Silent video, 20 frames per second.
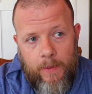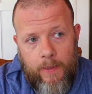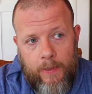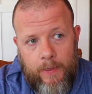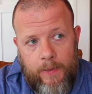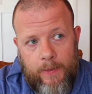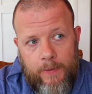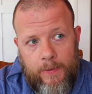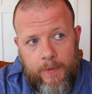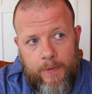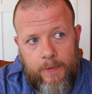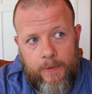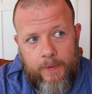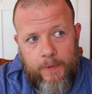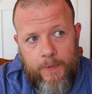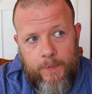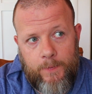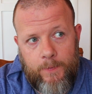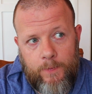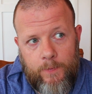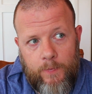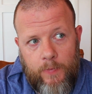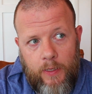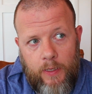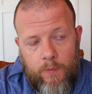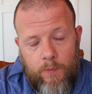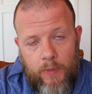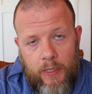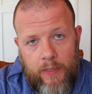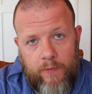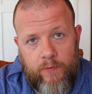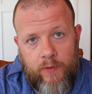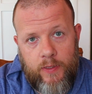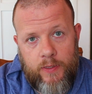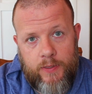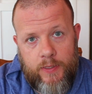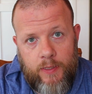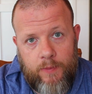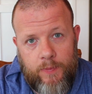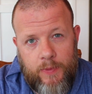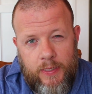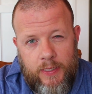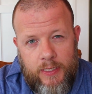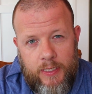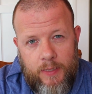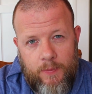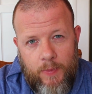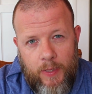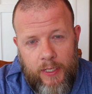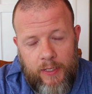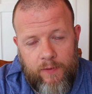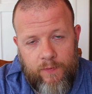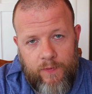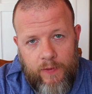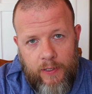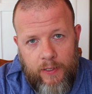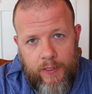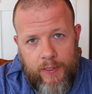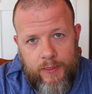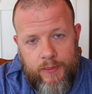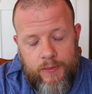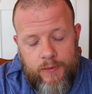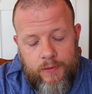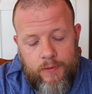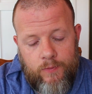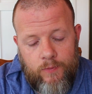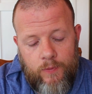And I may have done something semi-nefarious